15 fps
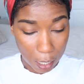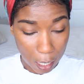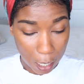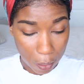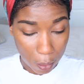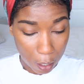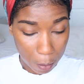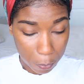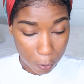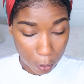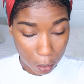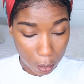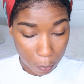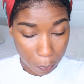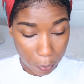and then I'm just
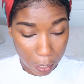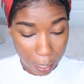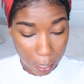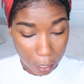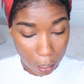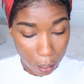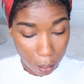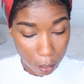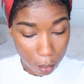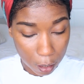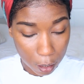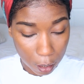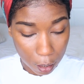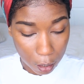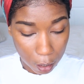gonna apply it
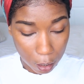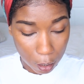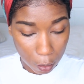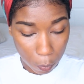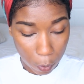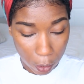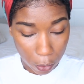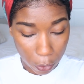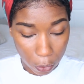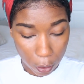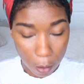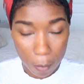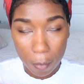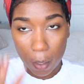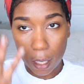with
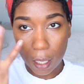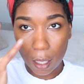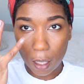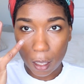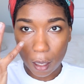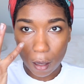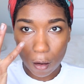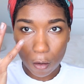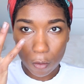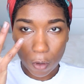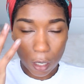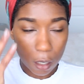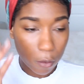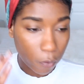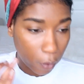my
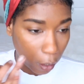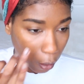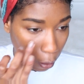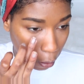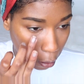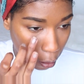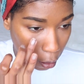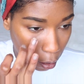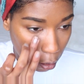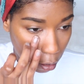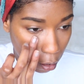ring finger.